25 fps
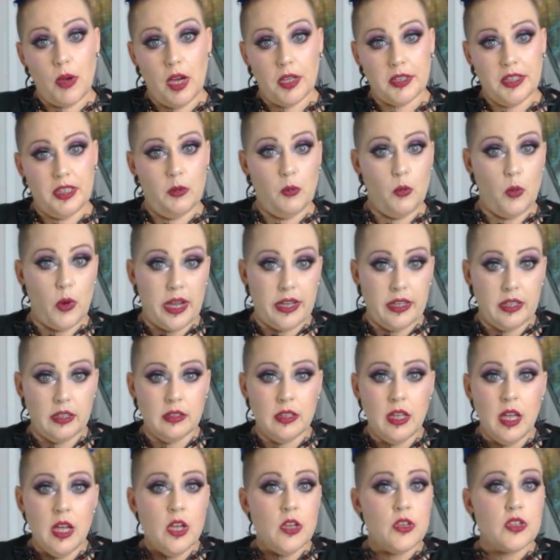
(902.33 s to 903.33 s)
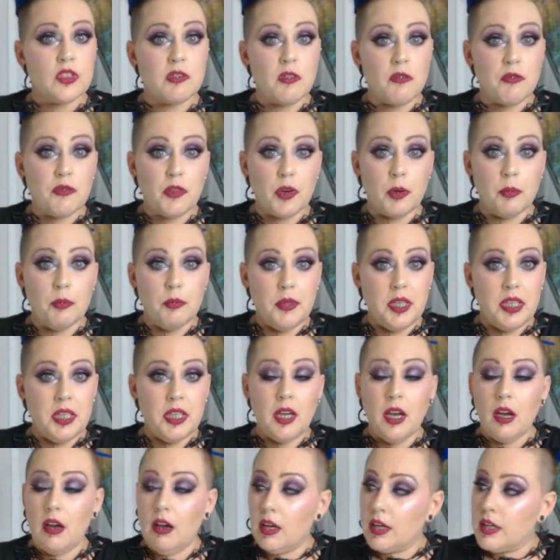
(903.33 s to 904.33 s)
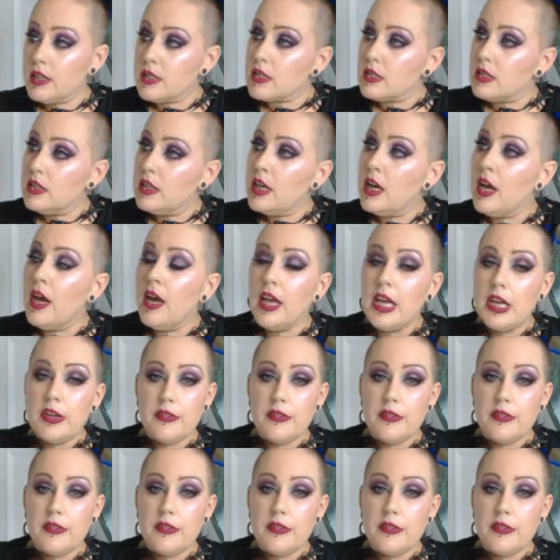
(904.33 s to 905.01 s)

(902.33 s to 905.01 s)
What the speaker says: body well. So for me, honestly,